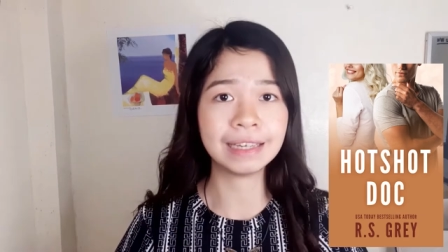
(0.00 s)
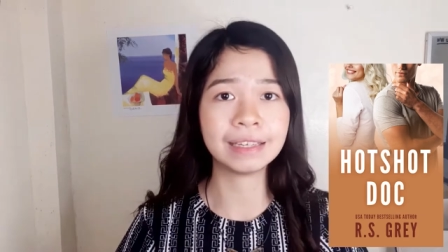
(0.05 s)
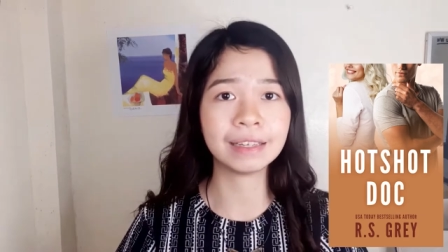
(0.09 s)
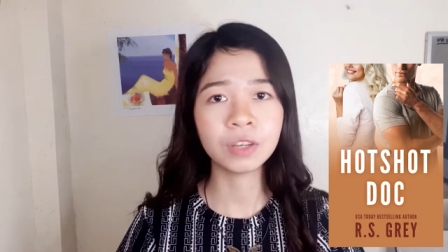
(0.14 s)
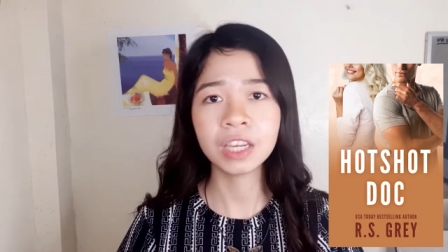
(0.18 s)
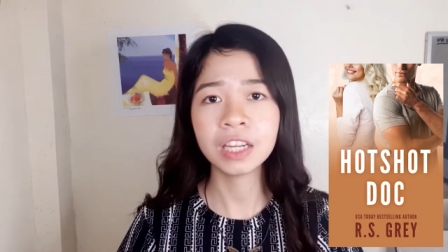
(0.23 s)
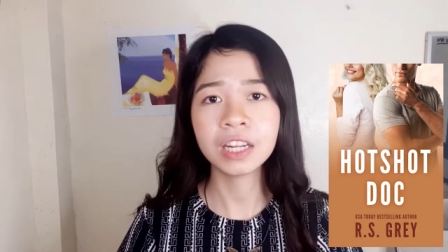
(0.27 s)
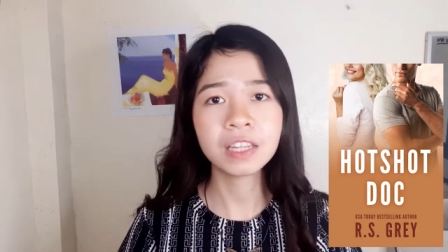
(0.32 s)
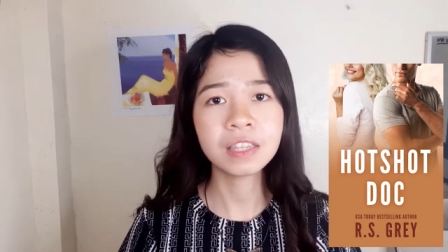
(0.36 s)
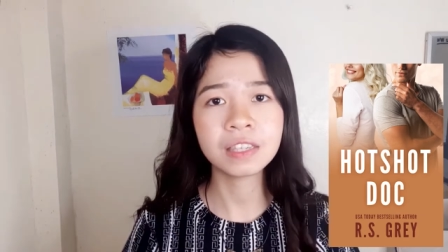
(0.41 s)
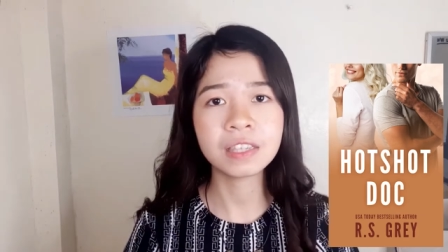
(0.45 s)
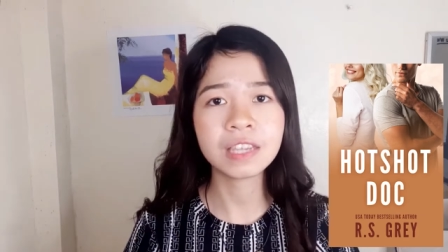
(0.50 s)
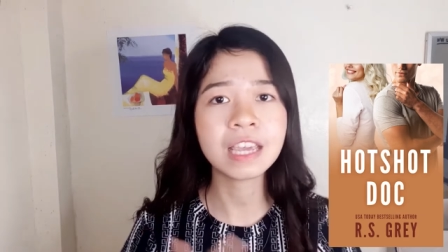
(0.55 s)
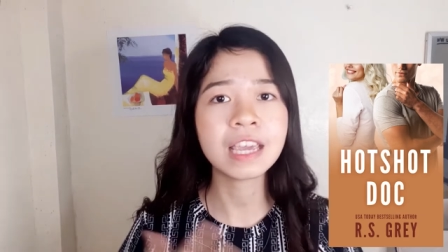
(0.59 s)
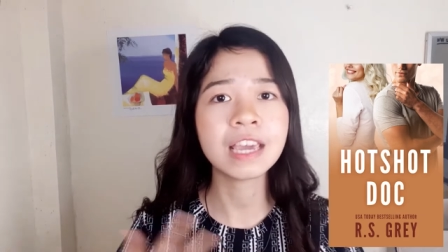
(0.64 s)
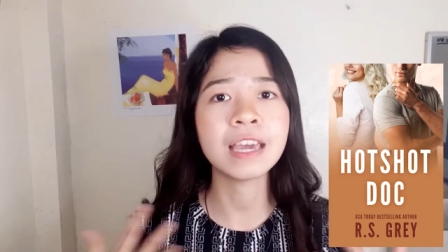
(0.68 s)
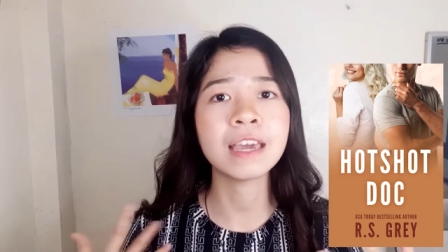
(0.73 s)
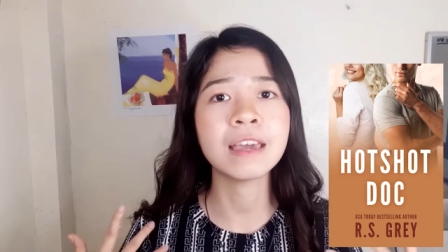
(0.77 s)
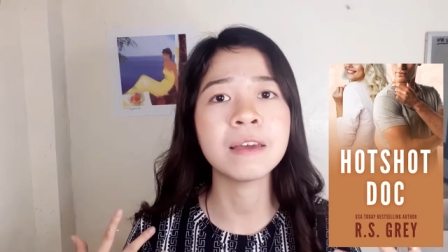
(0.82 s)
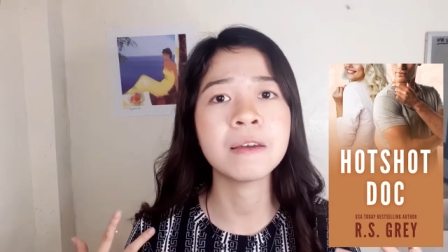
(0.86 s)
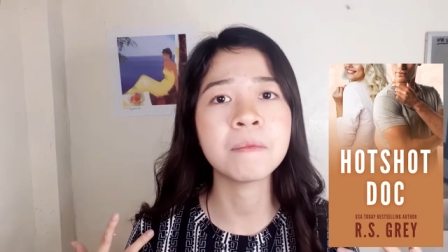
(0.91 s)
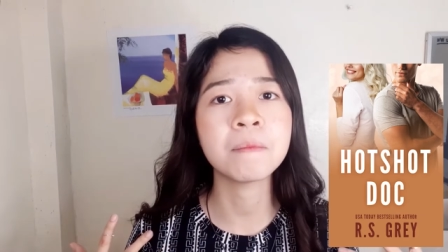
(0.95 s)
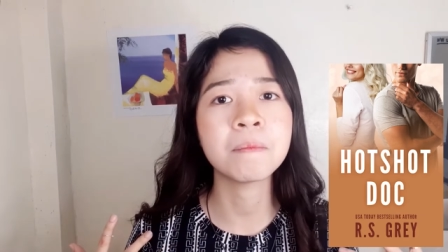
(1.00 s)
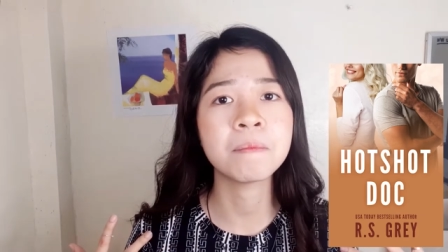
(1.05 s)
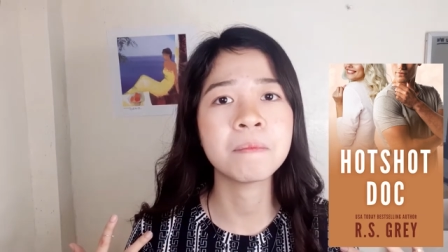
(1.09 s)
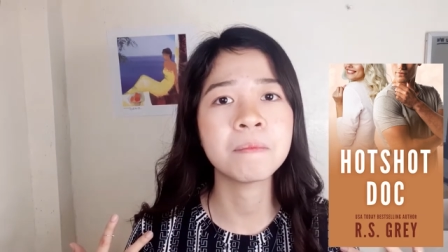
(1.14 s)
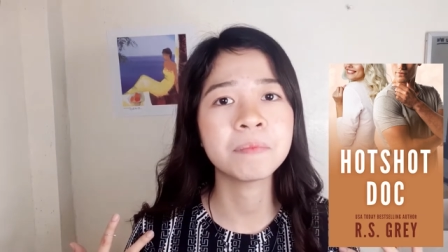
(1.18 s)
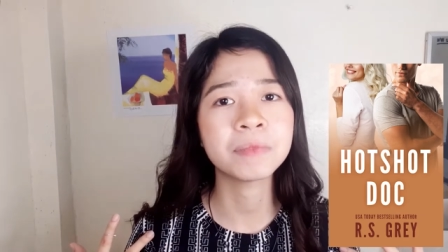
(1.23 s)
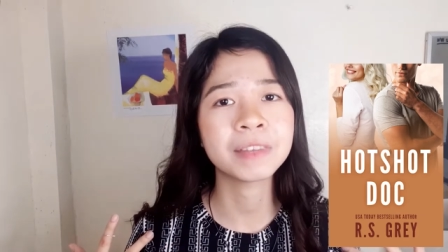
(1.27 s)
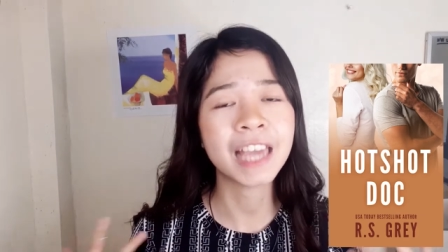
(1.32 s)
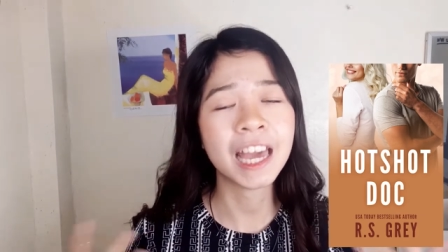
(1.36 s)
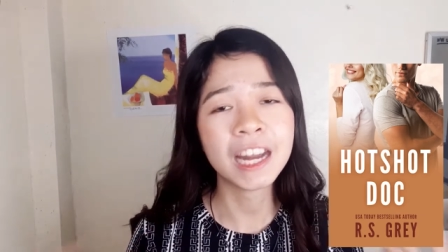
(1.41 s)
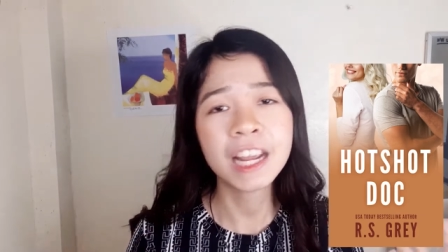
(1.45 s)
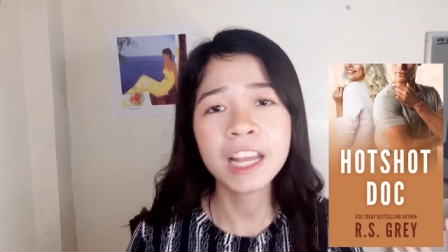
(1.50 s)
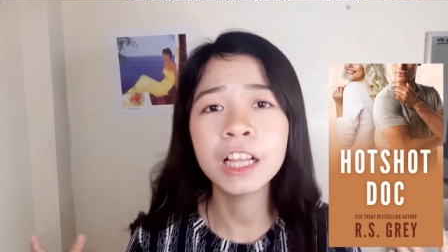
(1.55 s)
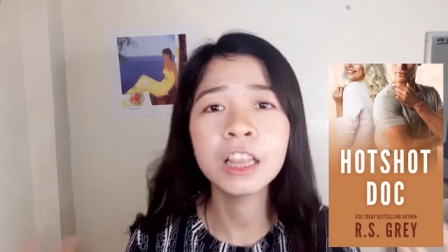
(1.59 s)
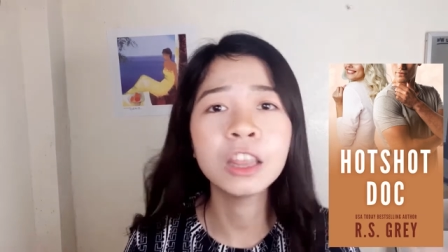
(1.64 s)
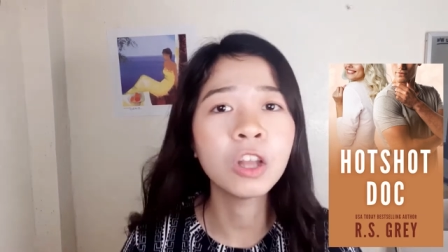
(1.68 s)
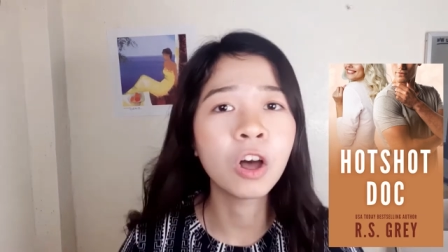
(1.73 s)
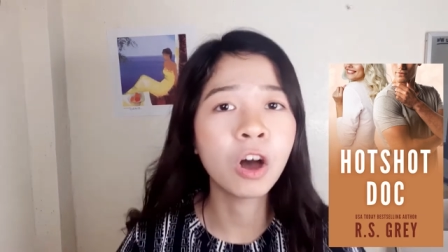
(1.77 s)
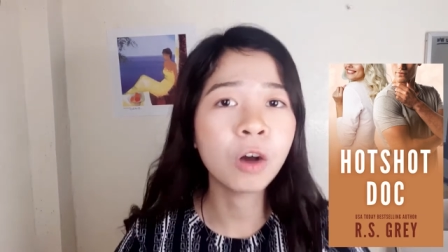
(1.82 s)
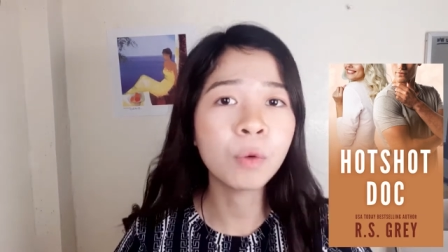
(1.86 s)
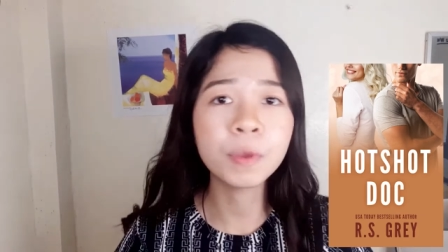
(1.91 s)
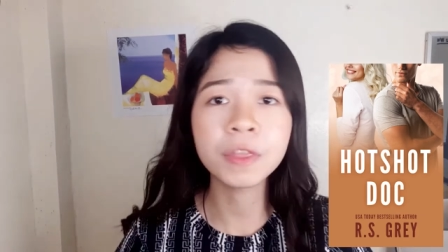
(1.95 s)
You cannot see him getting
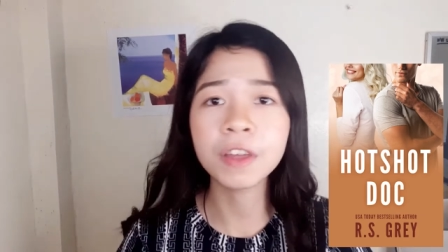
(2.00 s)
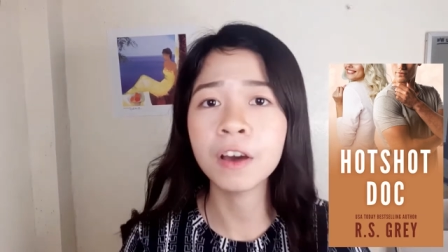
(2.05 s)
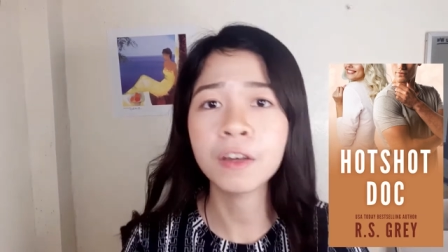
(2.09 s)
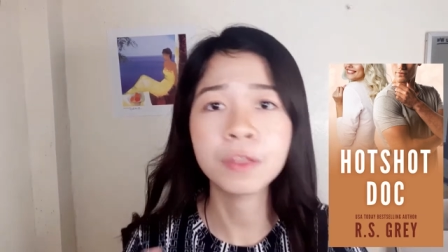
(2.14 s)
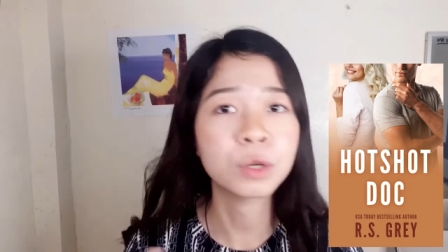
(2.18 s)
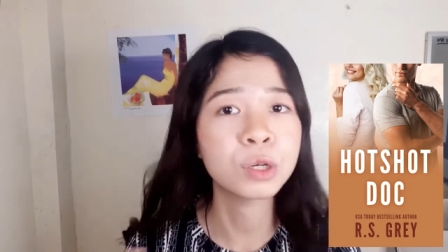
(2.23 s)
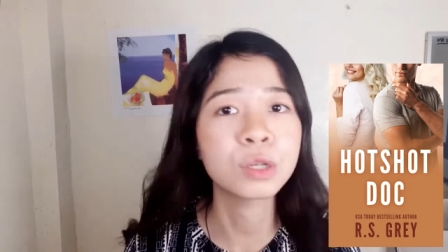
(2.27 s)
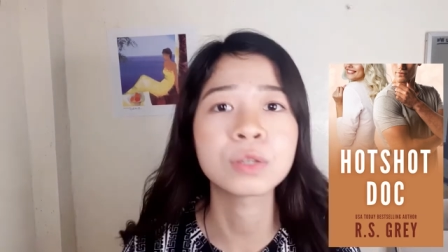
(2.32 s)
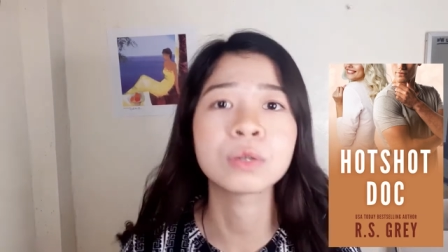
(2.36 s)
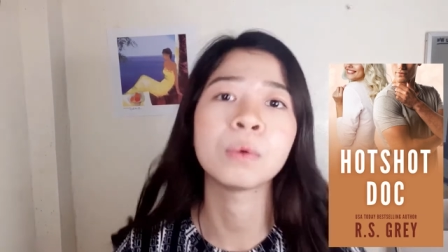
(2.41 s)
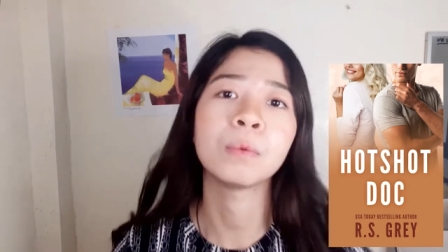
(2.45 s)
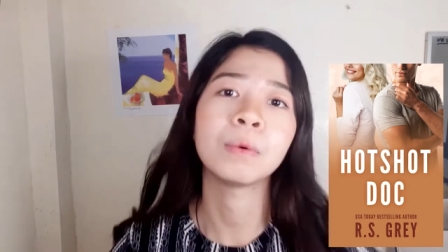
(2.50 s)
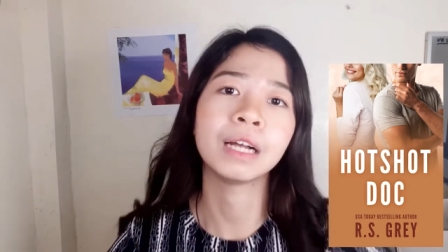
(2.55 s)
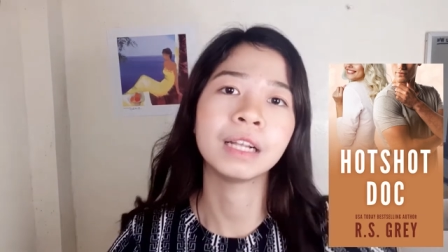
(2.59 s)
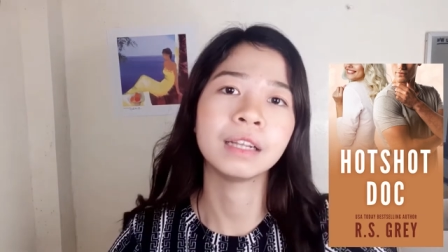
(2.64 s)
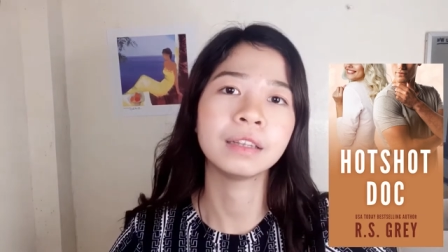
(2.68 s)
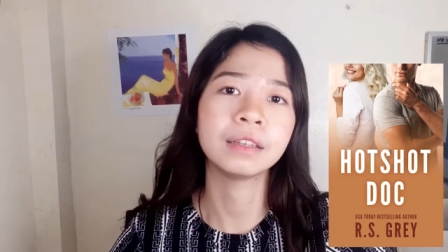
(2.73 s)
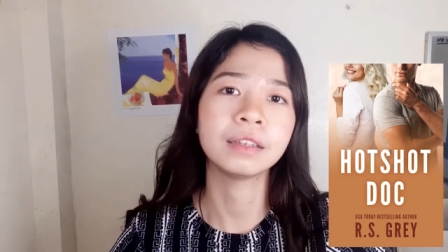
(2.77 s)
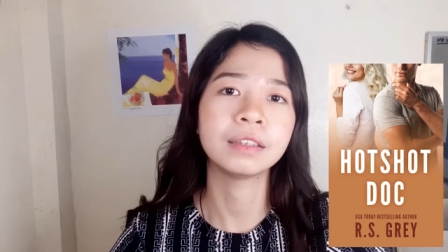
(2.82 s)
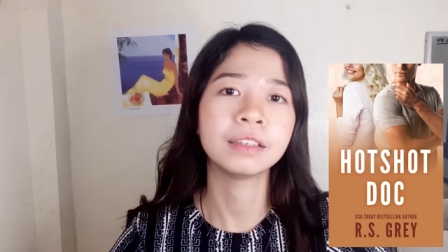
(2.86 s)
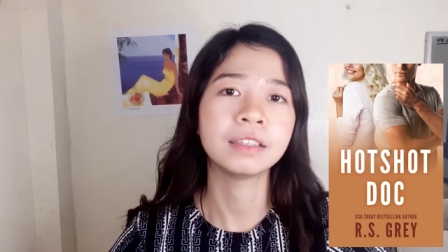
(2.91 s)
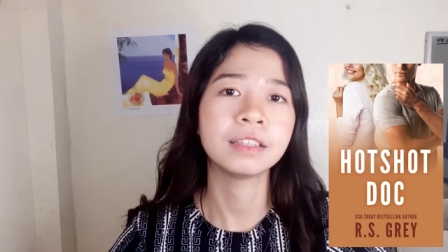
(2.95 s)
along with others so well.